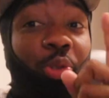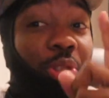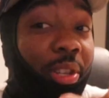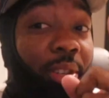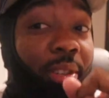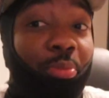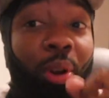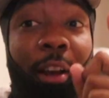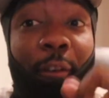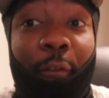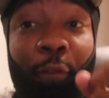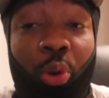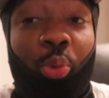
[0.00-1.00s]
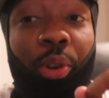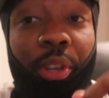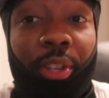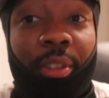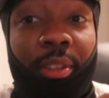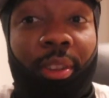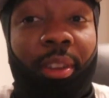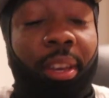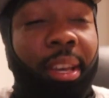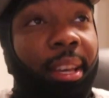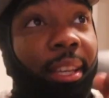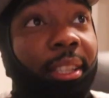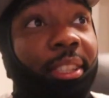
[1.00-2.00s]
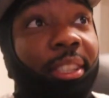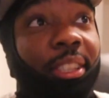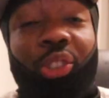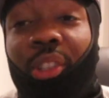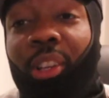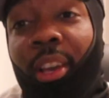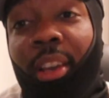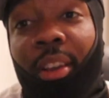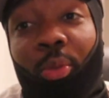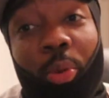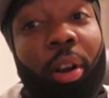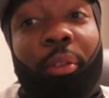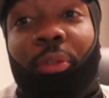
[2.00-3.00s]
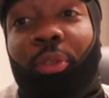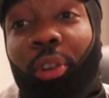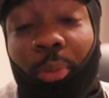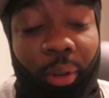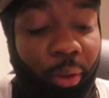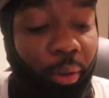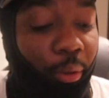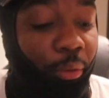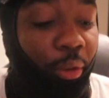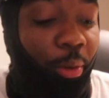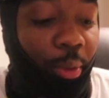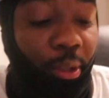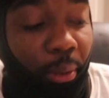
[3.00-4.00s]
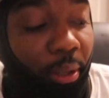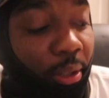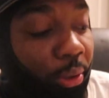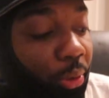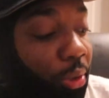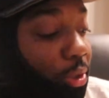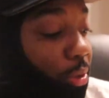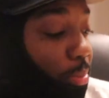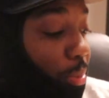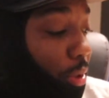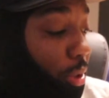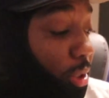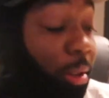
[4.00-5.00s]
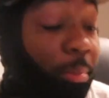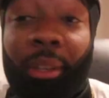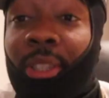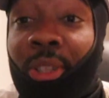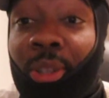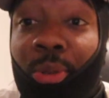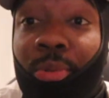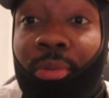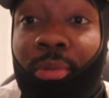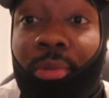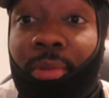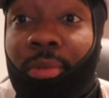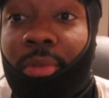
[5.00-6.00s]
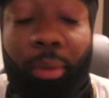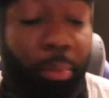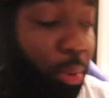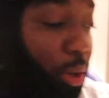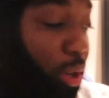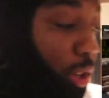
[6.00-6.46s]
this, bro, I fuck with you. It's just where I'm from, we don't fuck with the pellet grills, bro. Some niggas do, but